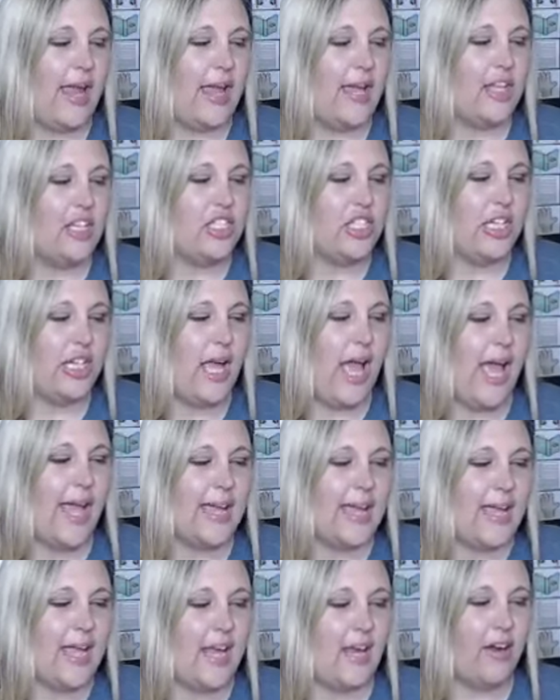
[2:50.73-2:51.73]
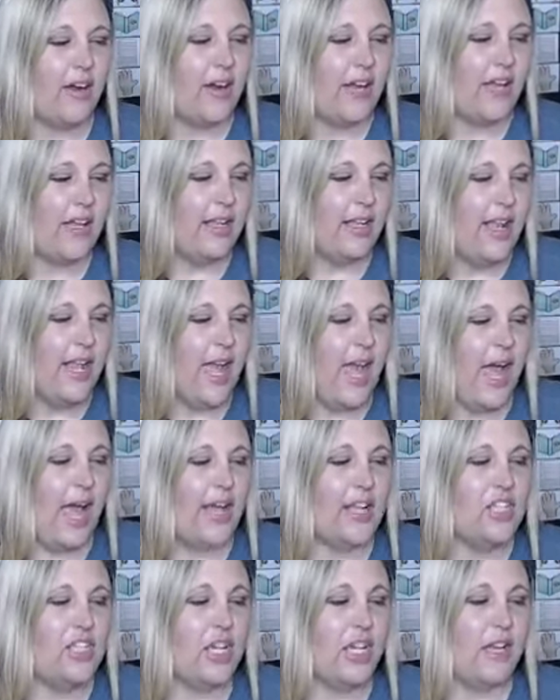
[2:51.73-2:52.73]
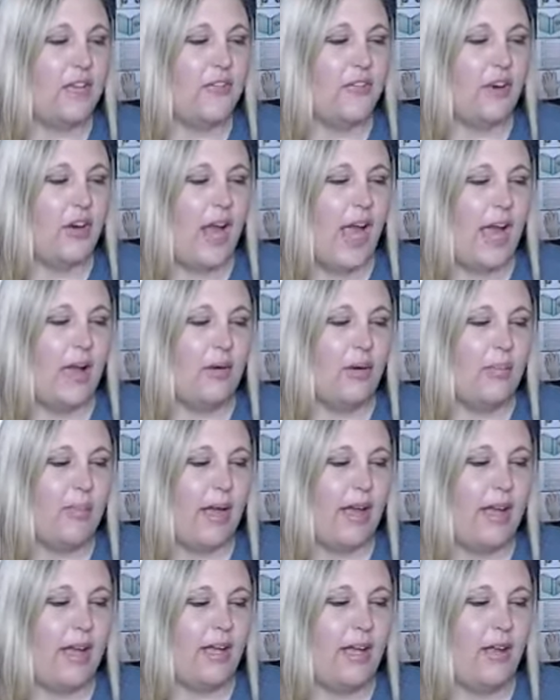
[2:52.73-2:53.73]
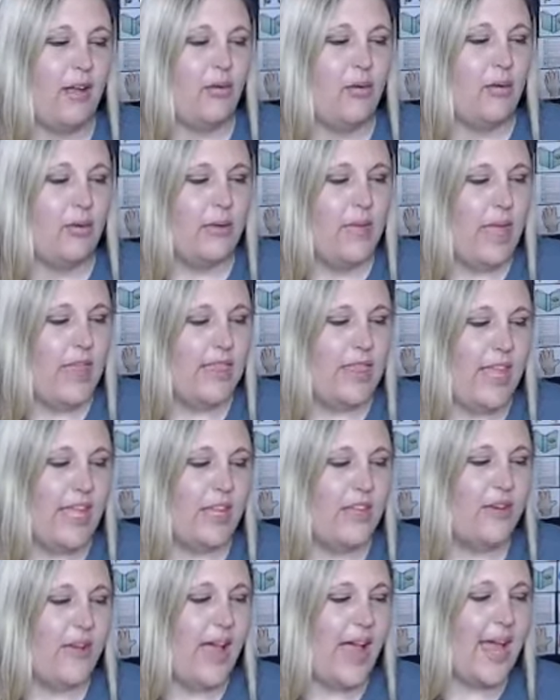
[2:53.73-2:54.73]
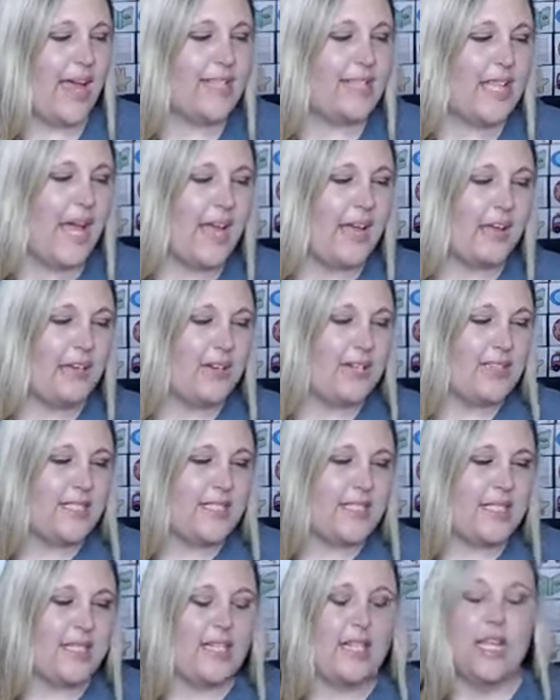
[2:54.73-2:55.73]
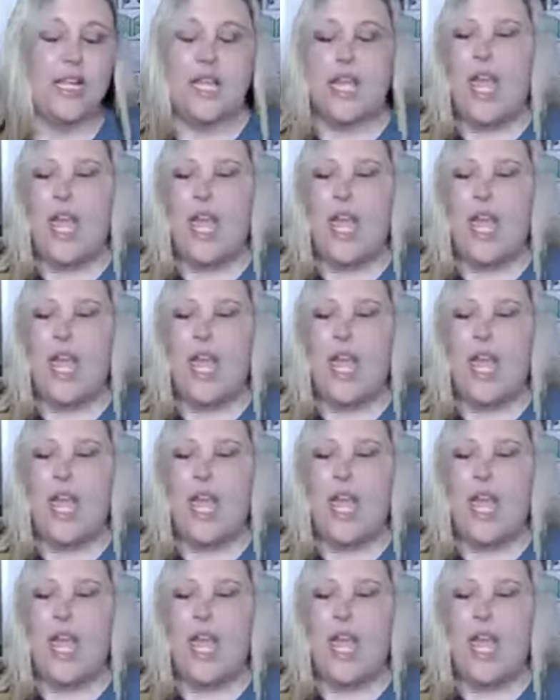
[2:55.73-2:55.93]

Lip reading: Angie, hi Carrie. Hi Jennifer, hi Rebecca, thank you guys, hi Christy.